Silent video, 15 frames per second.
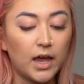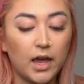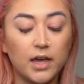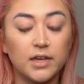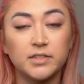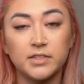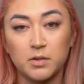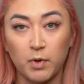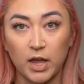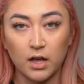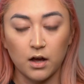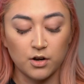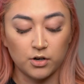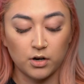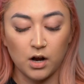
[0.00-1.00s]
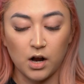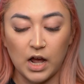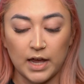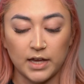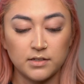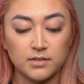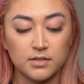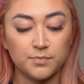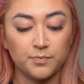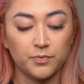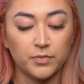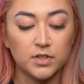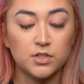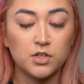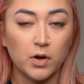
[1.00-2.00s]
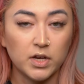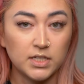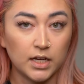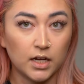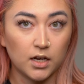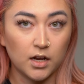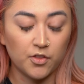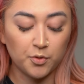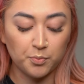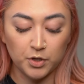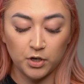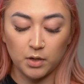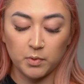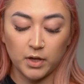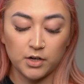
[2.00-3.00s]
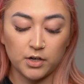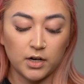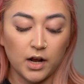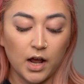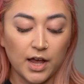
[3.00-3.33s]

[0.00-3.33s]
and to bake under our eyes. So I take another beauty blender,